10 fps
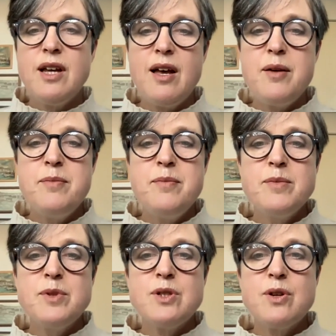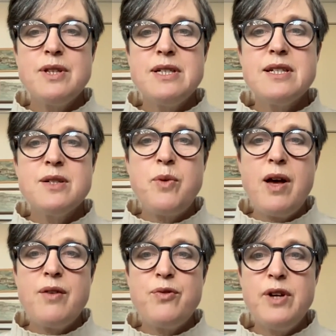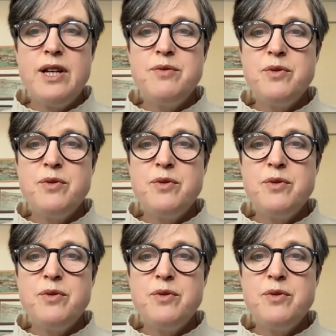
Um, so this is where freedom